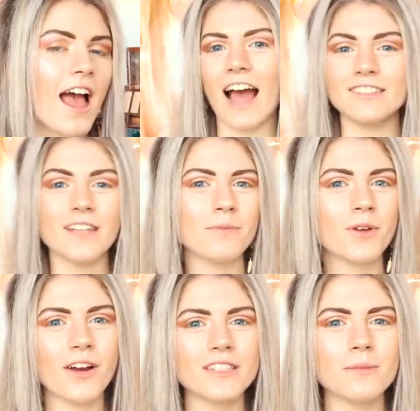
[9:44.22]
And I'm
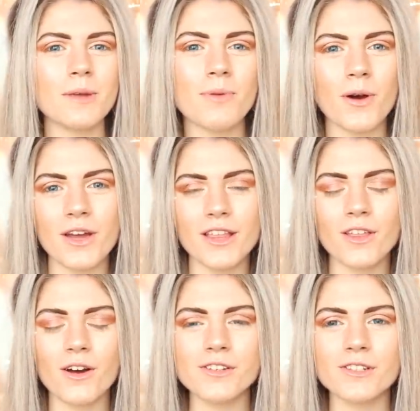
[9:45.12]
going to be putting
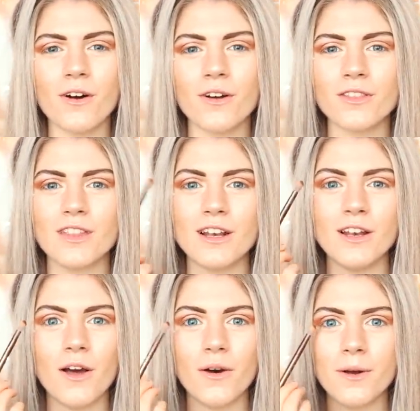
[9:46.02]
those on the
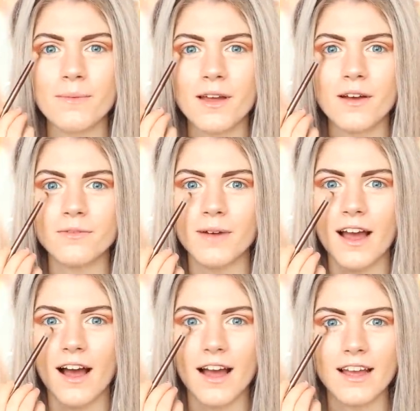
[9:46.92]
lower bit of my
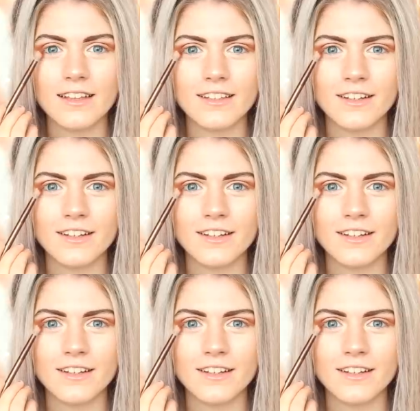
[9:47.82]
eye,